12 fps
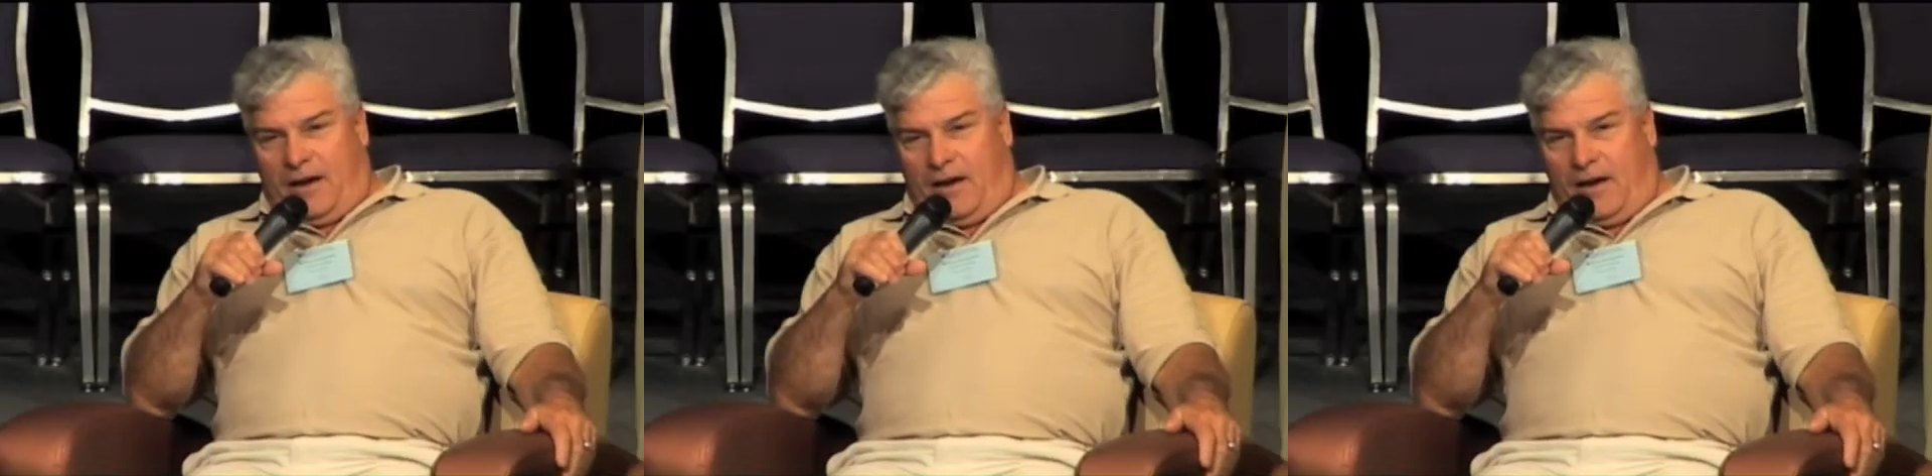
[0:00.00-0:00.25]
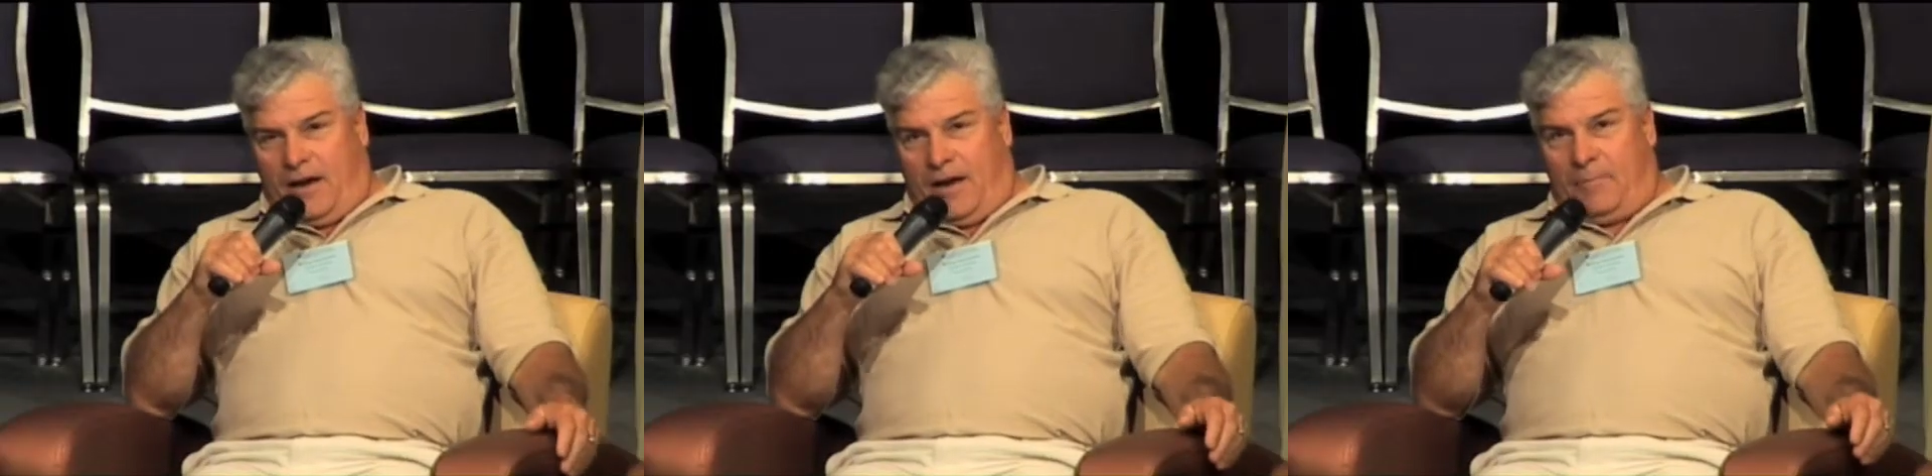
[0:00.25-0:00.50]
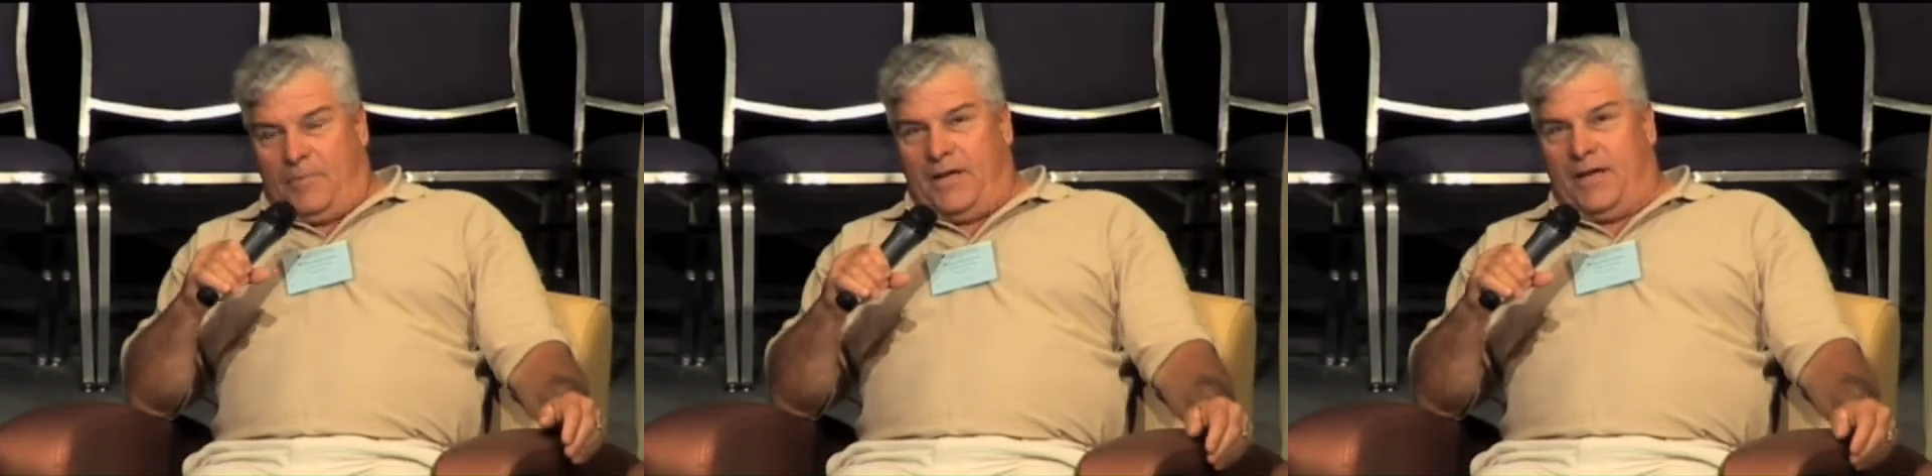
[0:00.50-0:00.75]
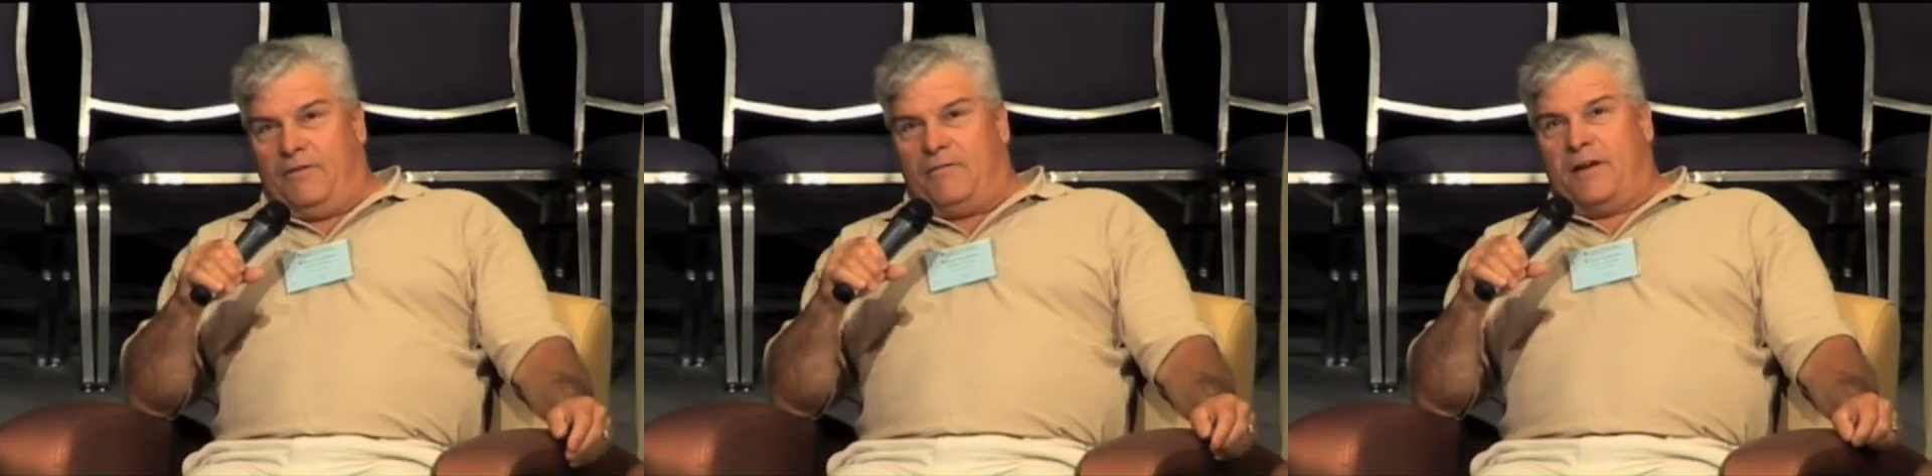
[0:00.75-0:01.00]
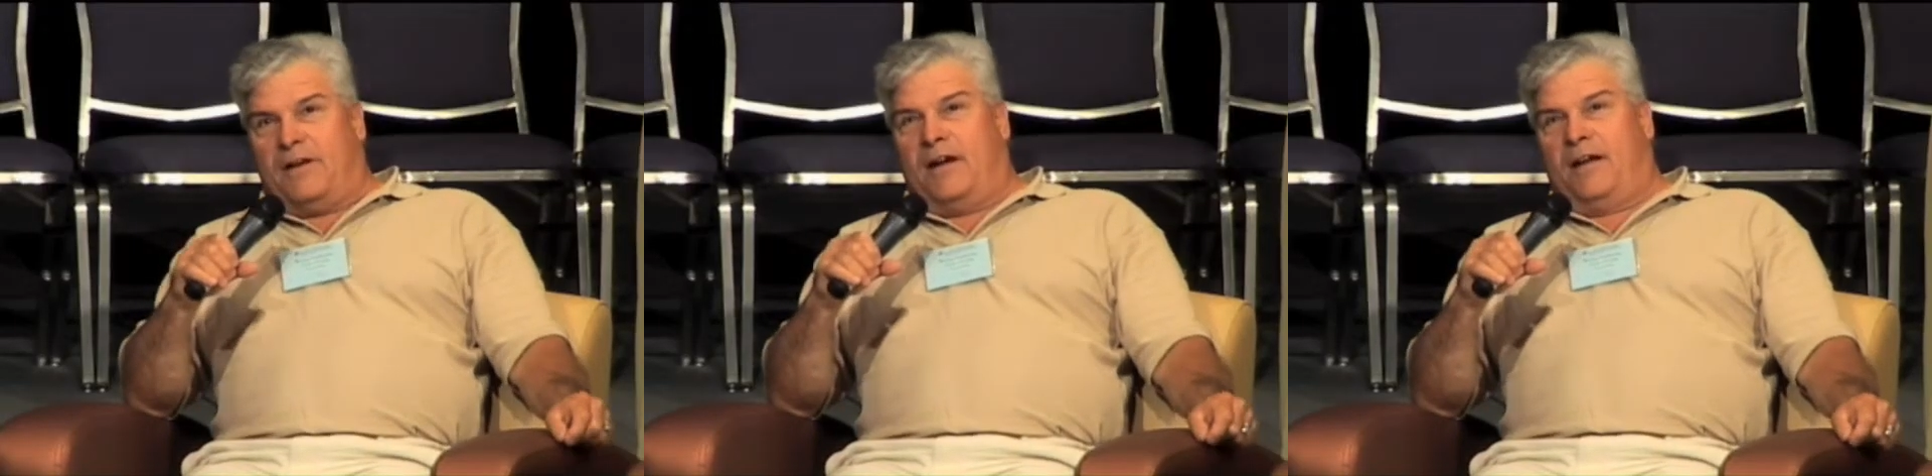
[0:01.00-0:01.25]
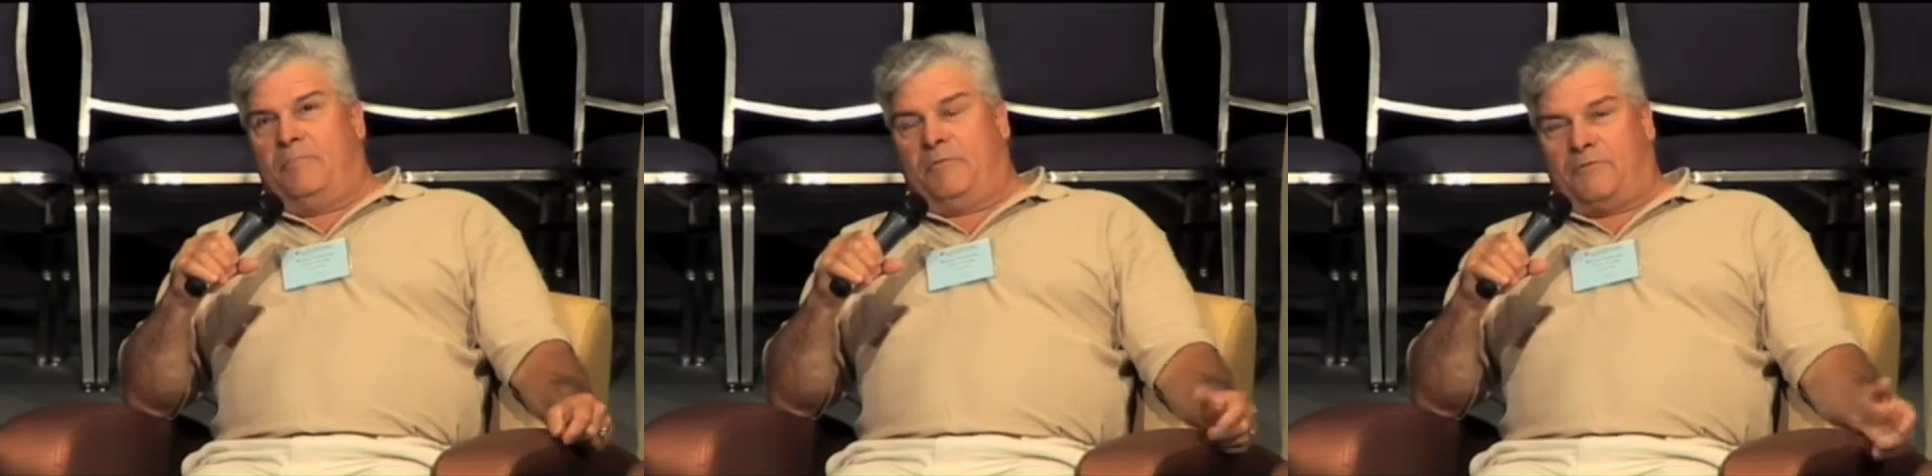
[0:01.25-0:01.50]
I'm here.
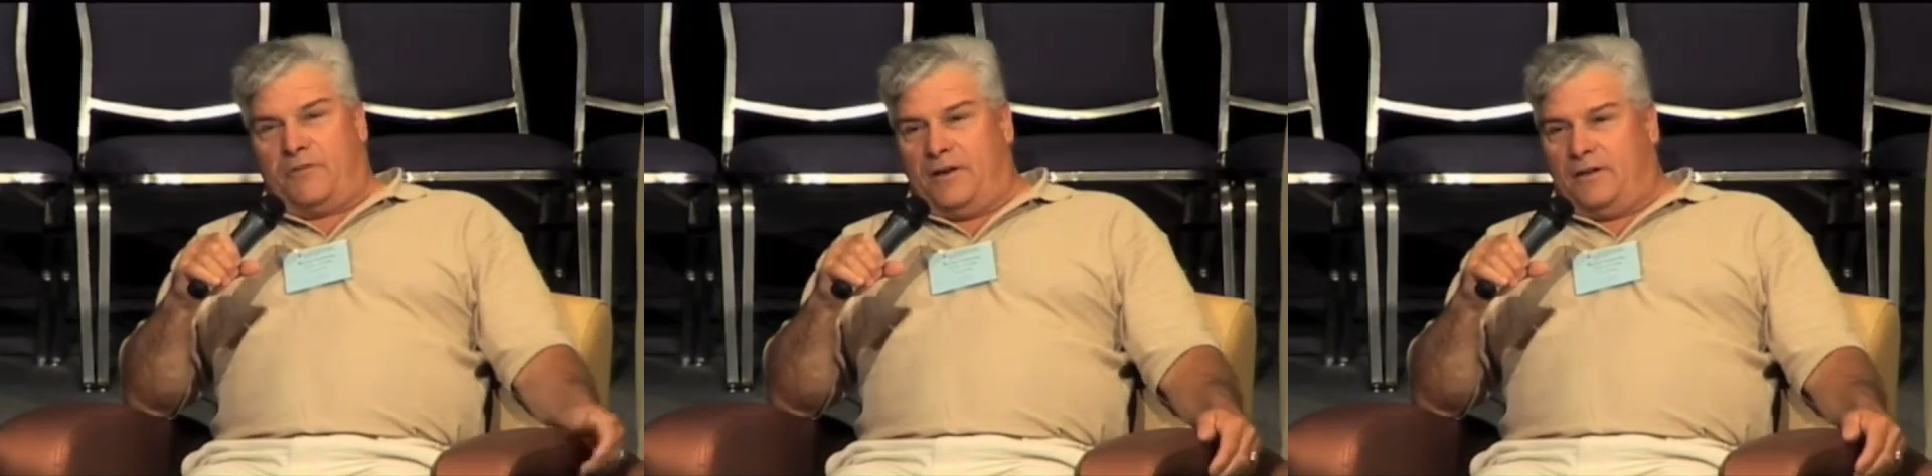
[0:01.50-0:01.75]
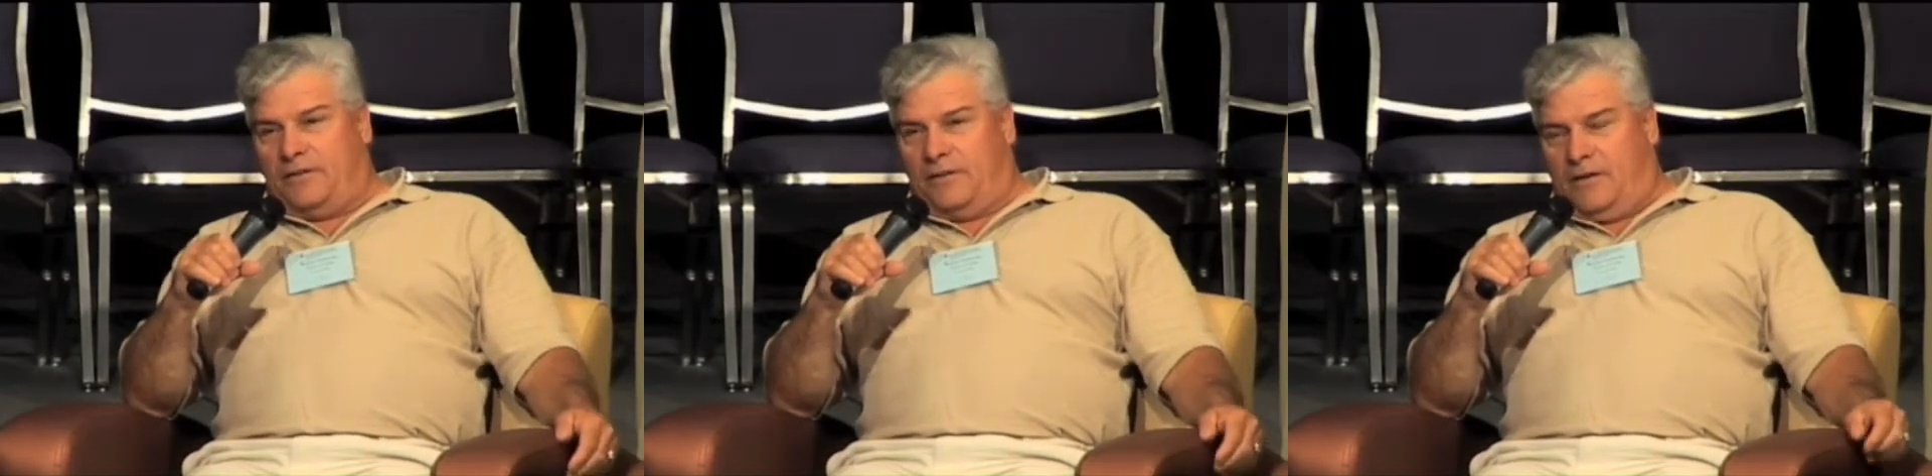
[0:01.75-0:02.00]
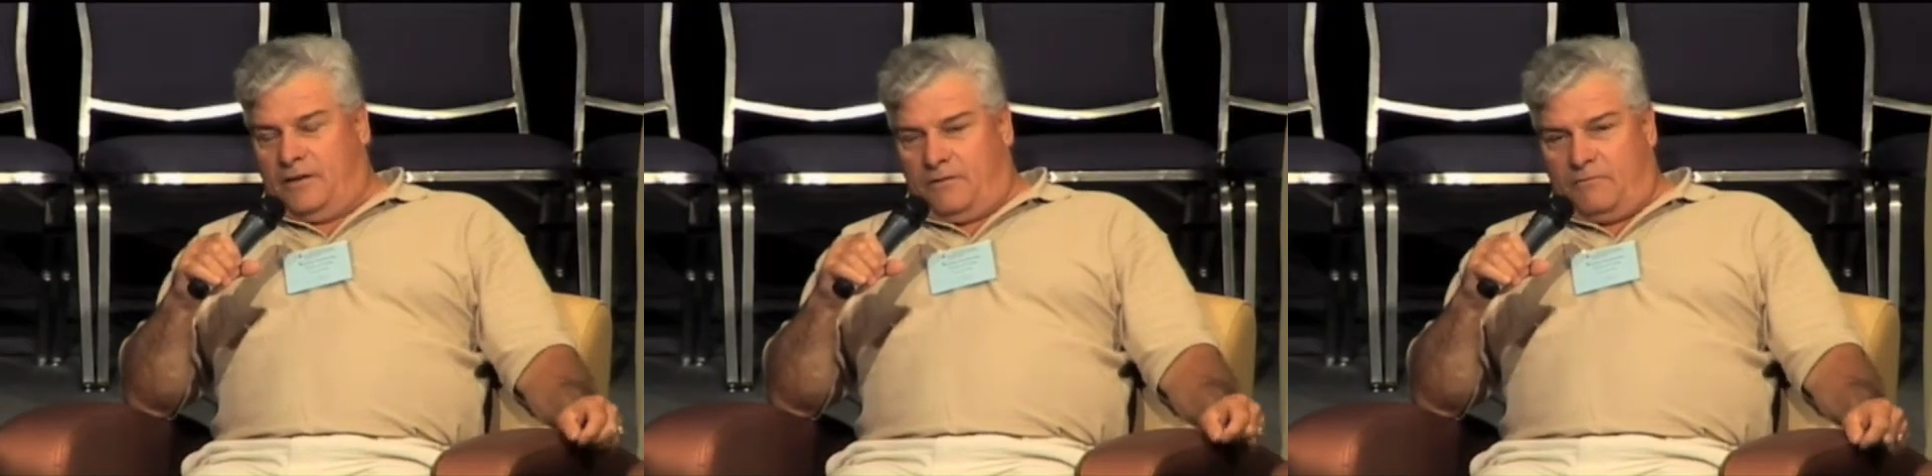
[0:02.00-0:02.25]
I'm a friend of